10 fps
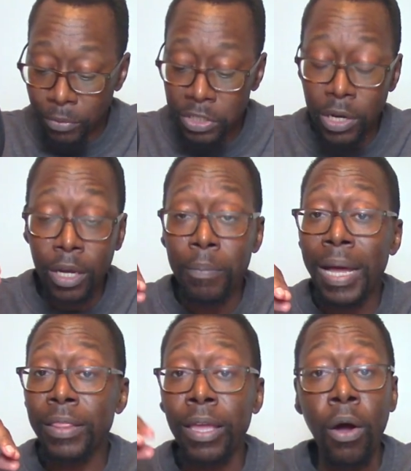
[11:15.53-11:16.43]
We're talking
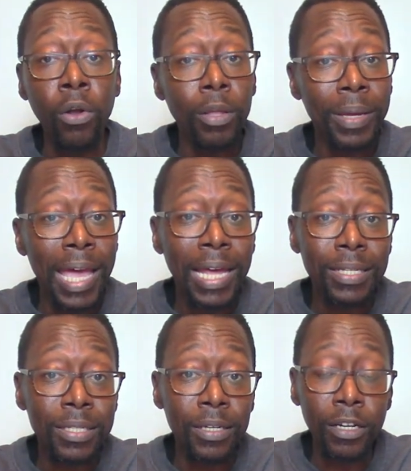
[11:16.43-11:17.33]
about the only begotten
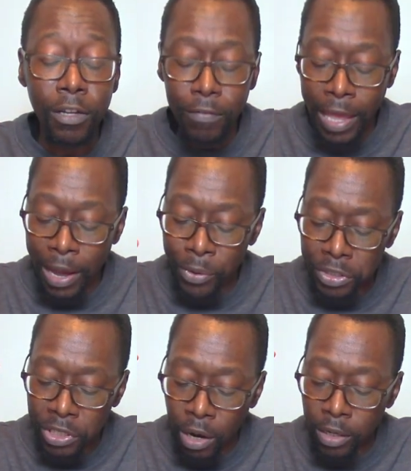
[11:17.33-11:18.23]
Son of God. We're
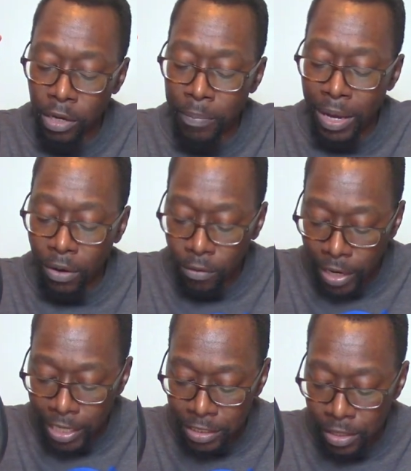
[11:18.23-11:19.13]
talking about
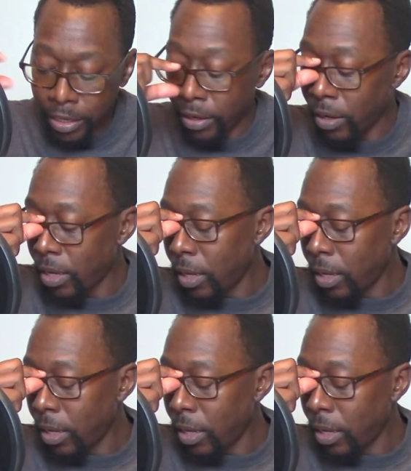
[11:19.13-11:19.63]
Christ there.